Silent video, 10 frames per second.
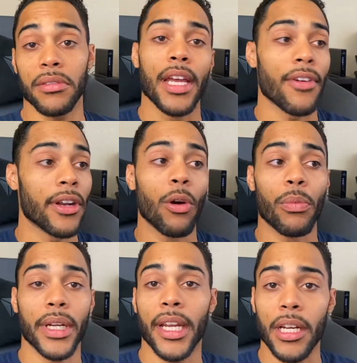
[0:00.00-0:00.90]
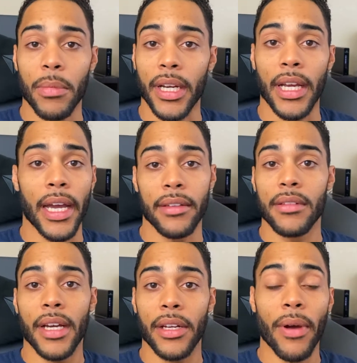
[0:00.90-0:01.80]
If I don't bring in any money,
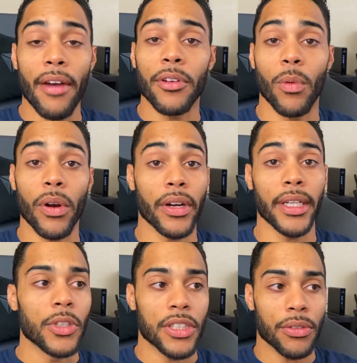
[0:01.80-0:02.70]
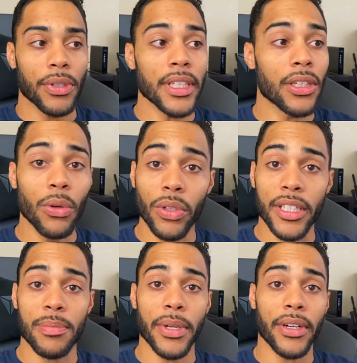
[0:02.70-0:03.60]
I don't have to worry, which is a really cool
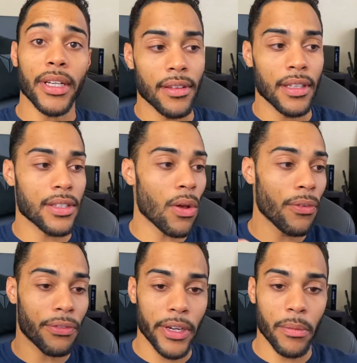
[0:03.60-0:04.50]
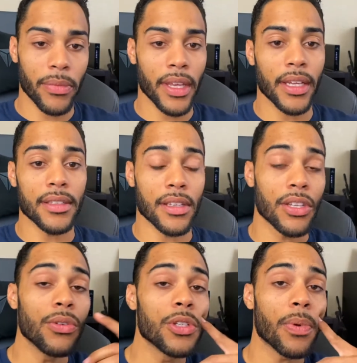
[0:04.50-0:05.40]
experience. This whole freedom thing is a
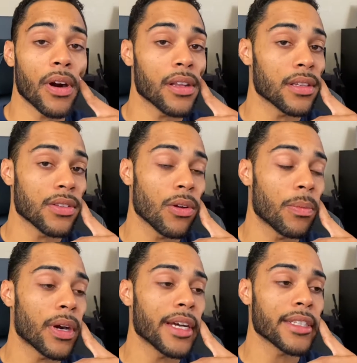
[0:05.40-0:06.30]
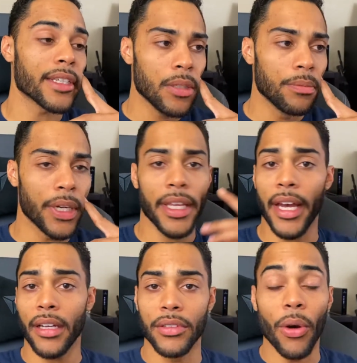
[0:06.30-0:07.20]
huge part of this whole process. But
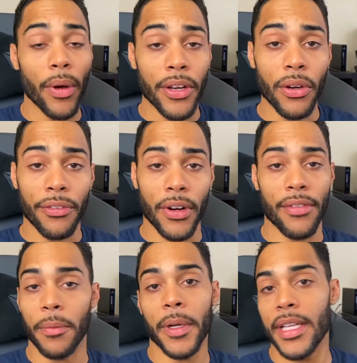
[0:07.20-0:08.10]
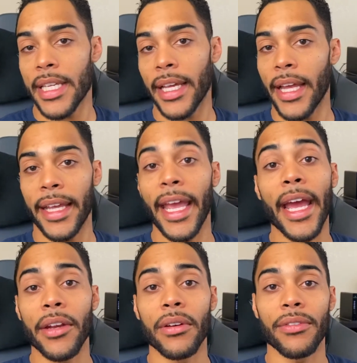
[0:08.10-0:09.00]
yeah, don't want to do it forever because I
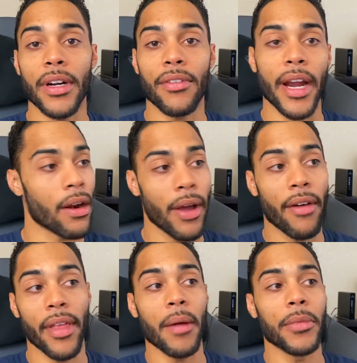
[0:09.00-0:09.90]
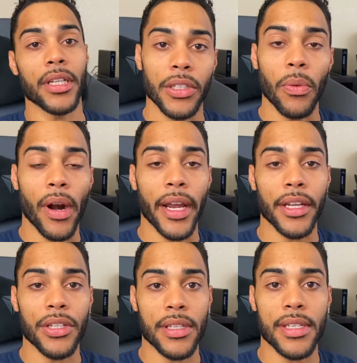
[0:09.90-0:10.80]
can't do it forever. I don't have that much where I
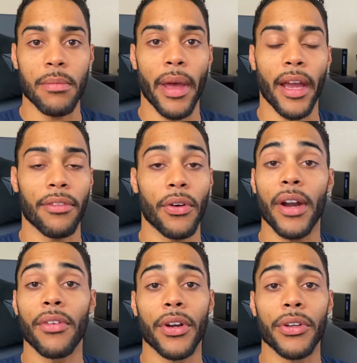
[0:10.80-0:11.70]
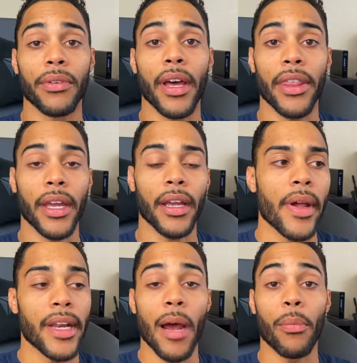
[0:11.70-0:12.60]
can just sit back forever and do nothing
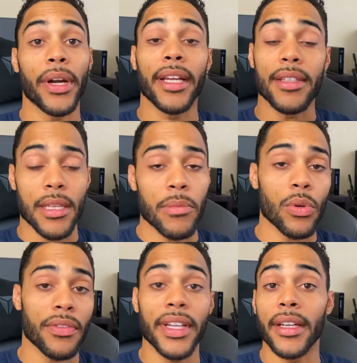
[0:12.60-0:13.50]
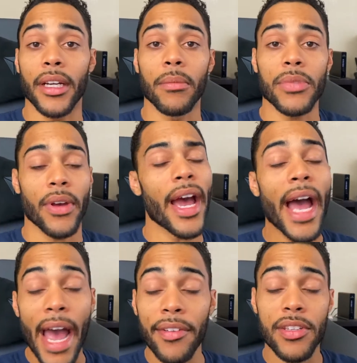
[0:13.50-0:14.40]
and not bring in some sort of income. So I
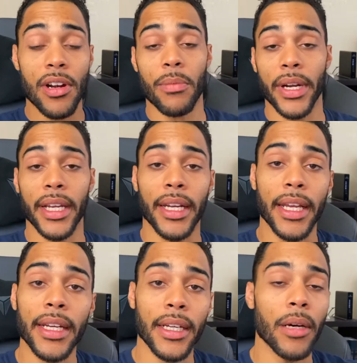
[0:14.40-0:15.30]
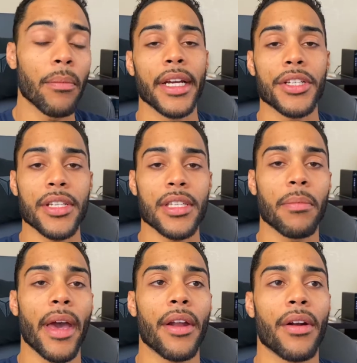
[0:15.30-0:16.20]
have to start bringing in income. It's just a
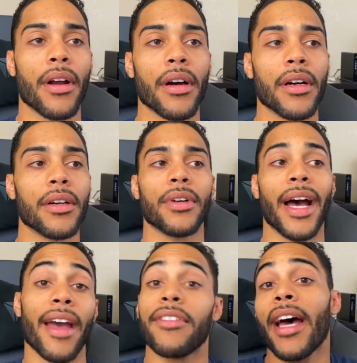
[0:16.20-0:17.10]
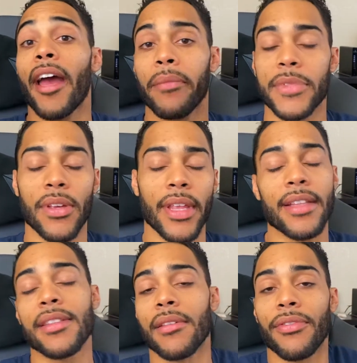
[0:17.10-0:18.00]
matter of I have time. So
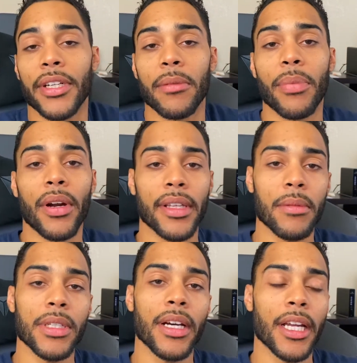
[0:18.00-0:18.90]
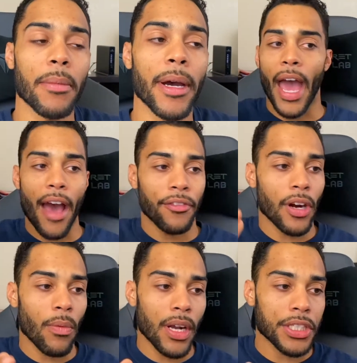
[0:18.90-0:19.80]
that's the freedom part that I'm talking about. After
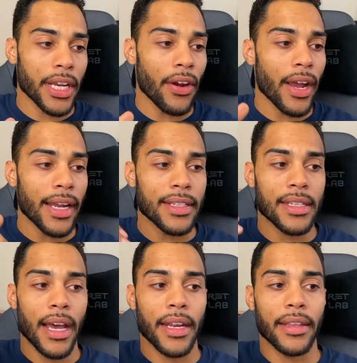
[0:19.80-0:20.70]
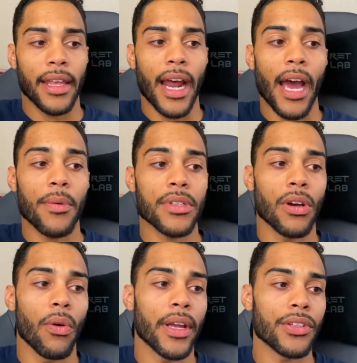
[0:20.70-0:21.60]
I watched Gary, I decided decided that I was
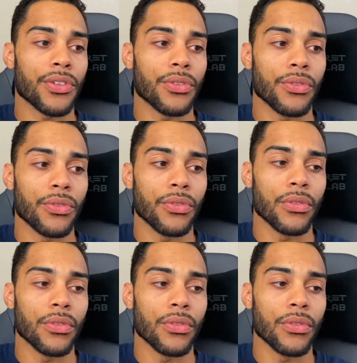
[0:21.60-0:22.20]
going to